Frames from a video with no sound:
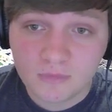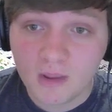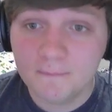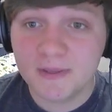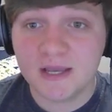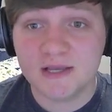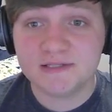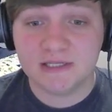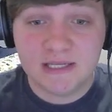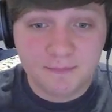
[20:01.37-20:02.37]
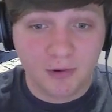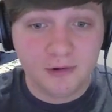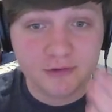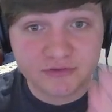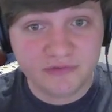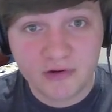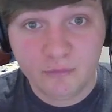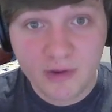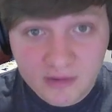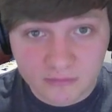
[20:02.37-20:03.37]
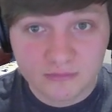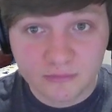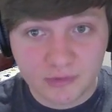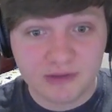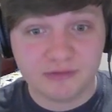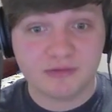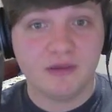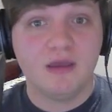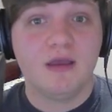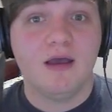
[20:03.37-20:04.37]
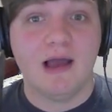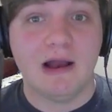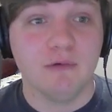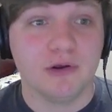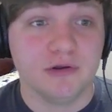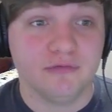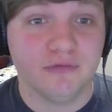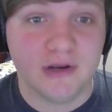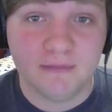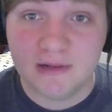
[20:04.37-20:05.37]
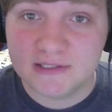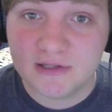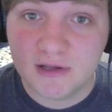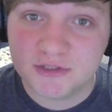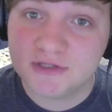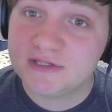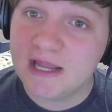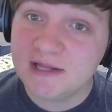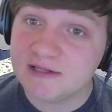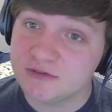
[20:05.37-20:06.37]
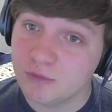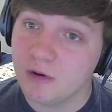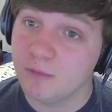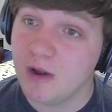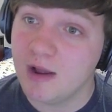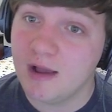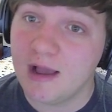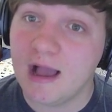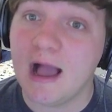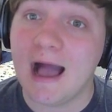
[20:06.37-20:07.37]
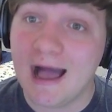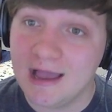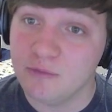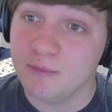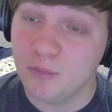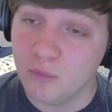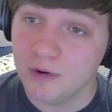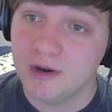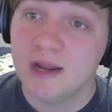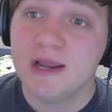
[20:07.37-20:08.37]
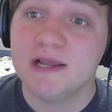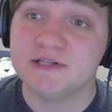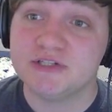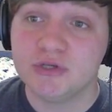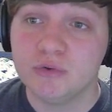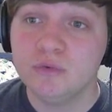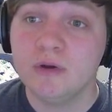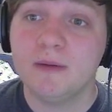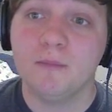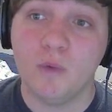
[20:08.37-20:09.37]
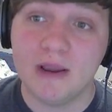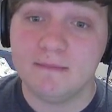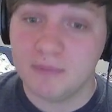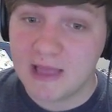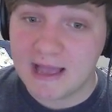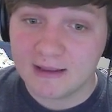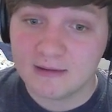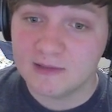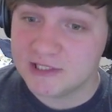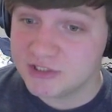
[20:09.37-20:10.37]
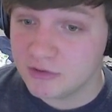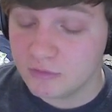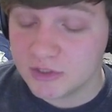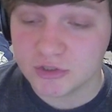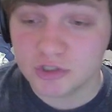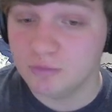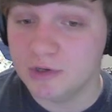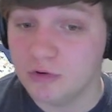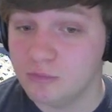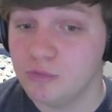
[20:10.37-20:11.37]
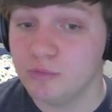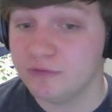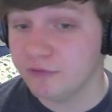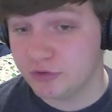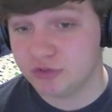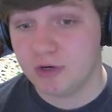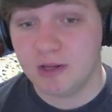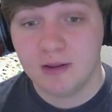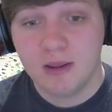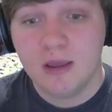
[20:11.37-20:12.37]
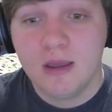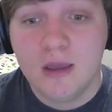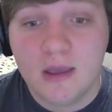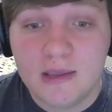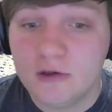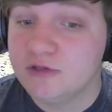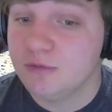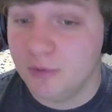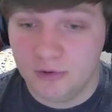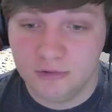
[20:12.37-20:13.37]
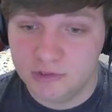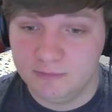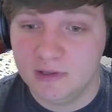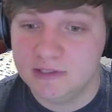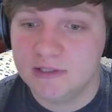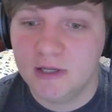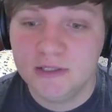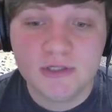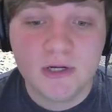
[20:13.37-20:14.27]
because he partners very well with our good friend Melisandre. Stannis Azor Ahai Reborn is 2 white-black legendary creature human noble with first strike. He also partners with Melisandre.